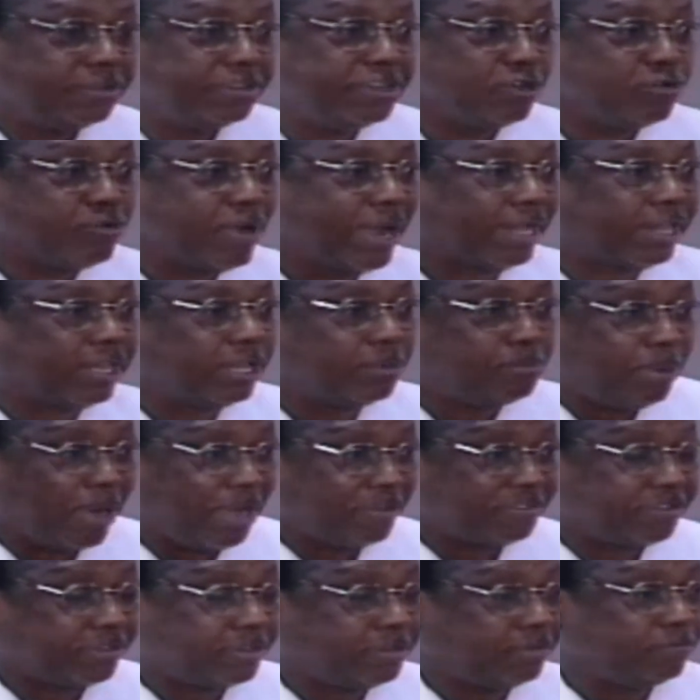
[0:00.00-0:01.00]
directly
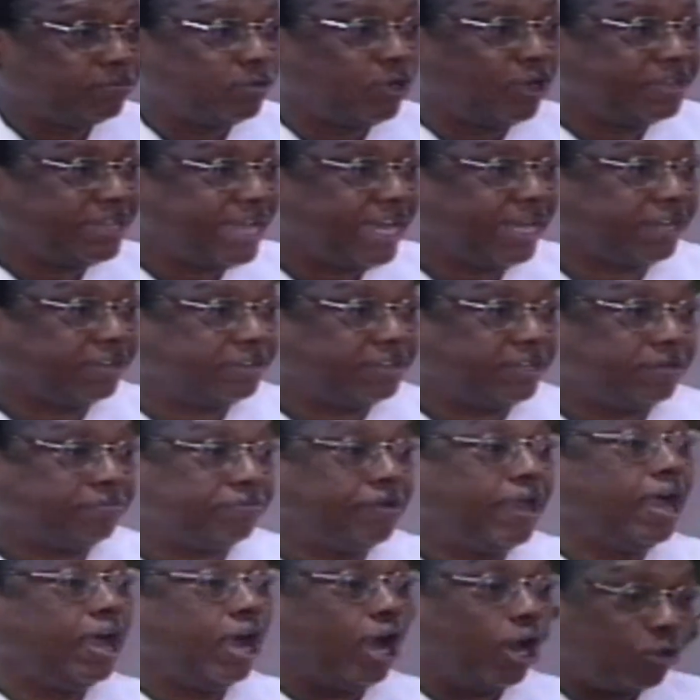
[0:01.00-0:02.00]
positively or negative,
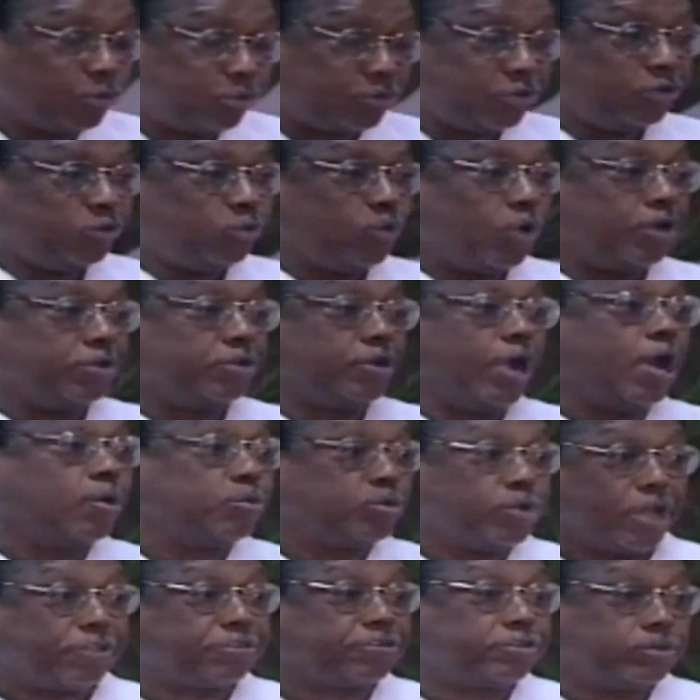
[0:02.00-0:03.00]
how to do and how
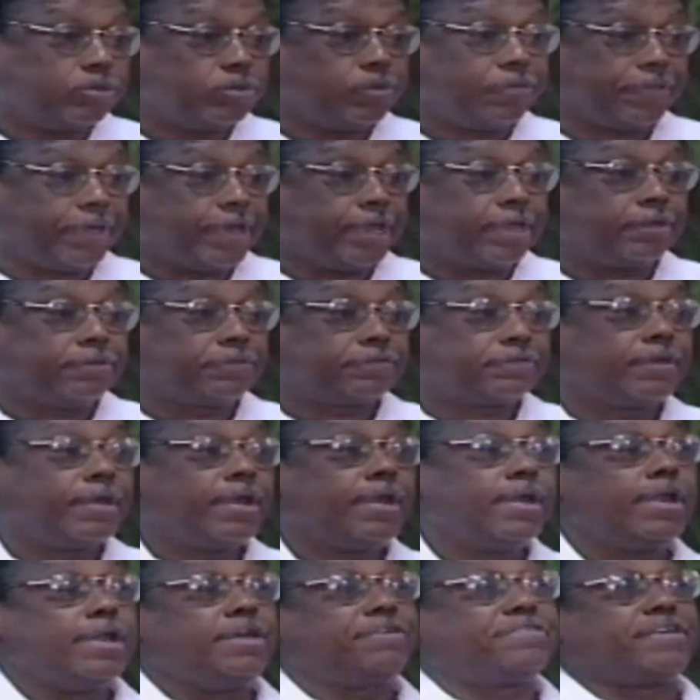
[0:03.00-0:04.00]
not to do things.
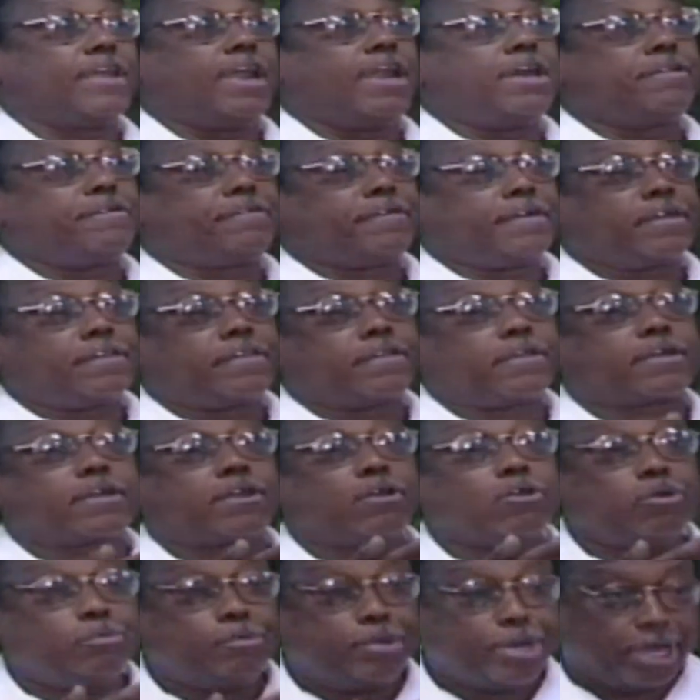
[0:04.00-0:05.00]
Is there anything in the
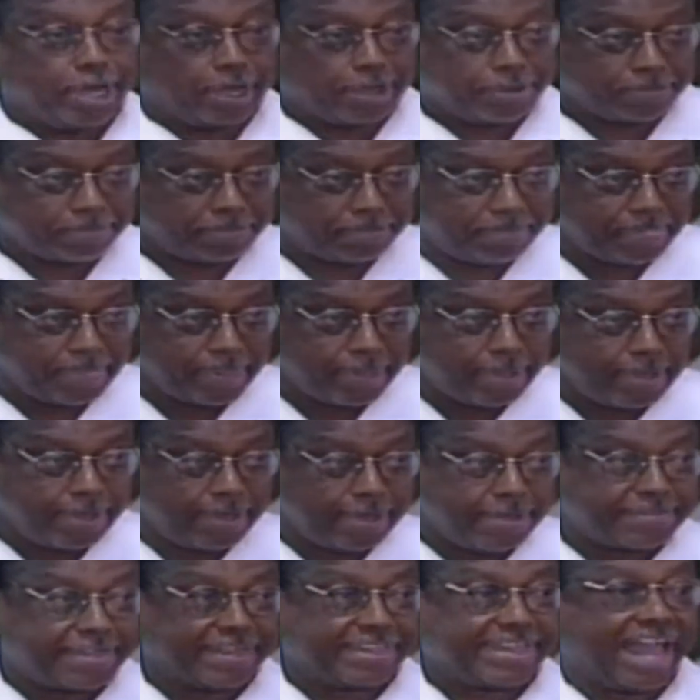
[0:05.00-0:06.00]
Caribbean
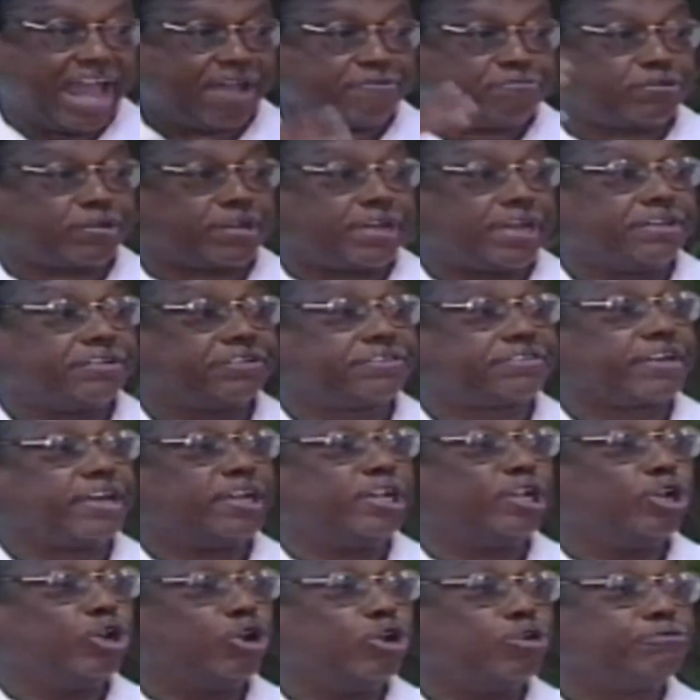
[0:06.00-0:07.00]
that Africans
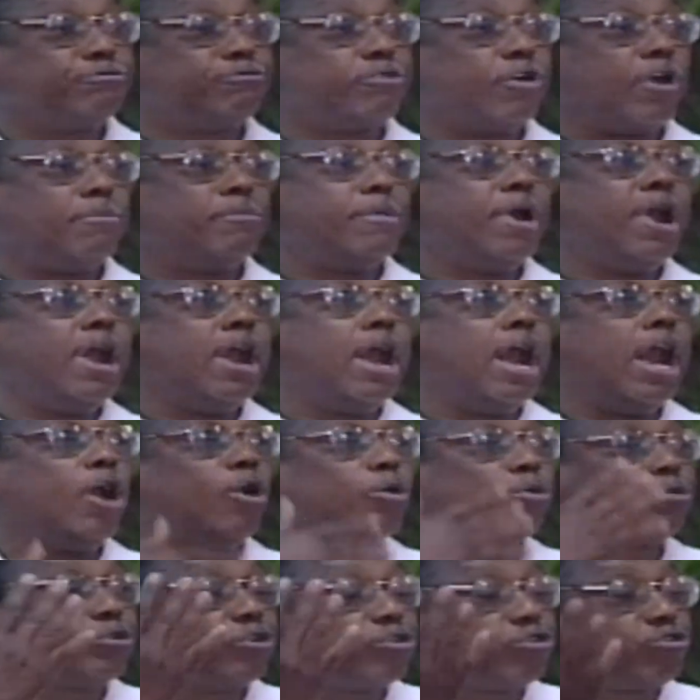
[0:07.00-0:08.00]
can learn from
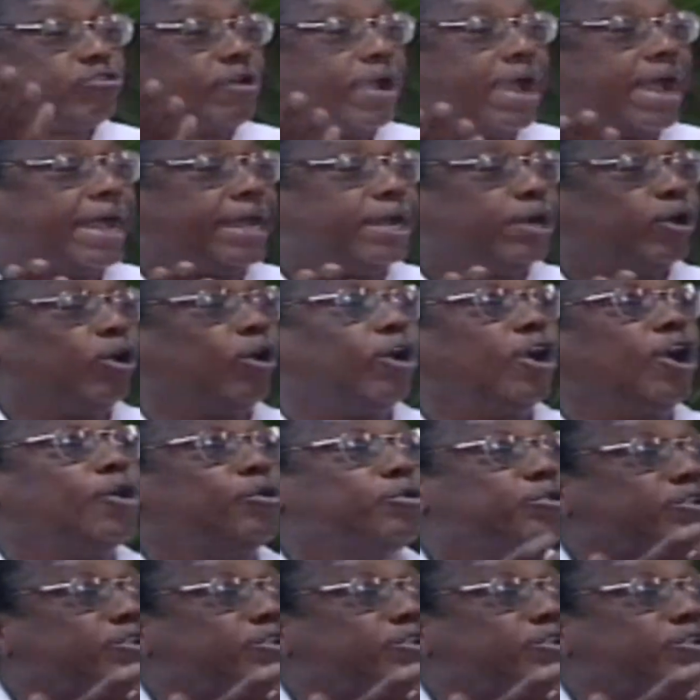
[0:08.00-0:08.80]
how to try or how